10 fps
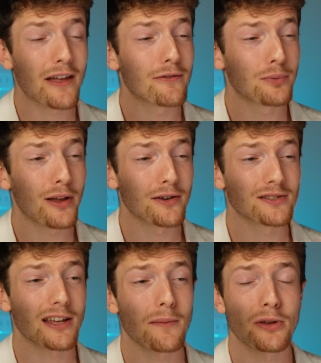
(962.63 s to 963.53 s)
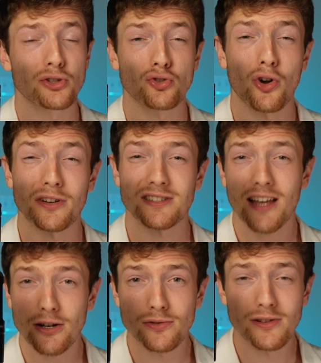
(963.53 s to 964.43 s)
They have players that can be strong
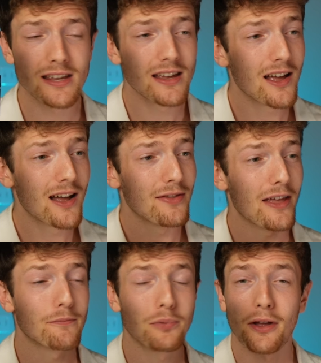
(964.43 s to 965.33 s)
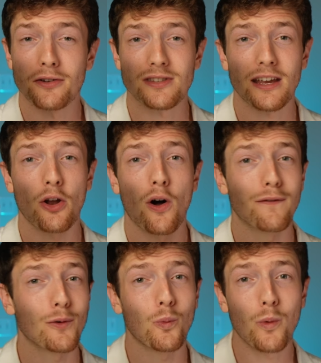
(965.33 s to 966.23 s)
centrally. They have players that can
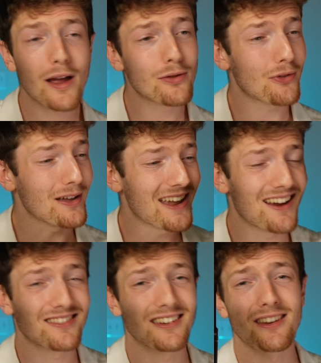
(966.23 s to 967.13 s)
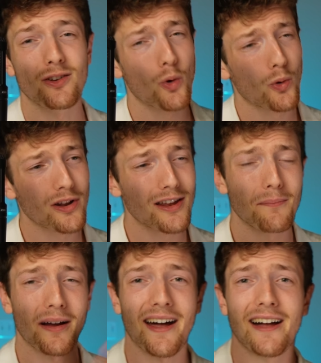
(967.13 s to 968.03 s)
offer width, like Anthony Gordon,
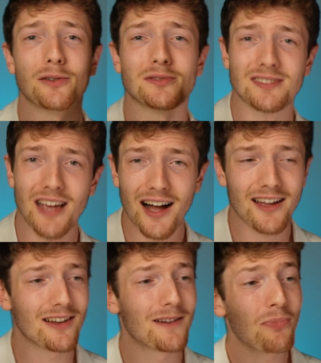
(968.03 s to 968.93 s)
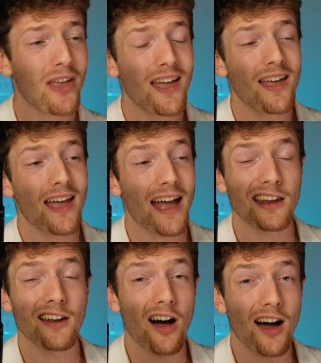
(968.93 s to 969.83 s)
Bukayo Saka.
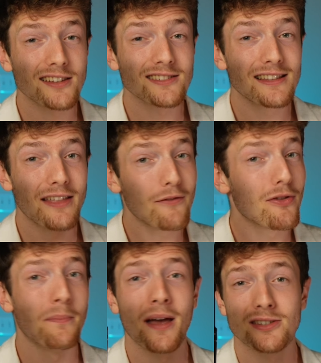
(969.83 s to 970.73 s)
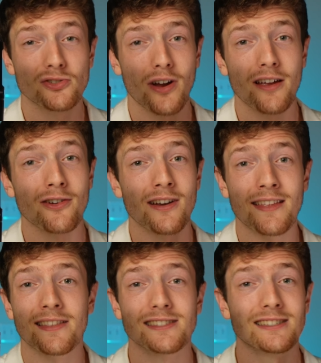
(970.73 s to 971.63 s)
And honestly, they have the best striker
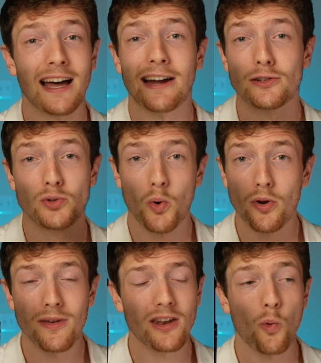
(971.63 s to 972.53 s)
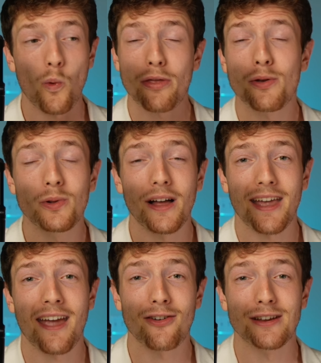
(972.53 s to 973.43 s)
in this entire tournament, whether you like
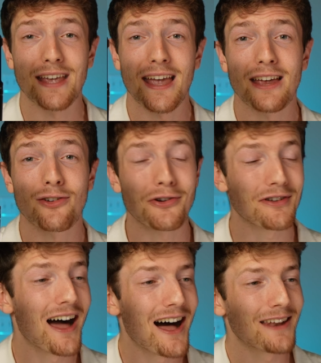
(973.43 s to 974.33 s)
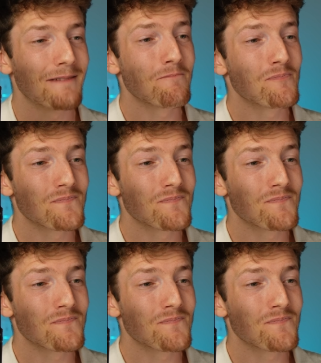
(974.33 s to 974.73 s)
Harry Kane or not.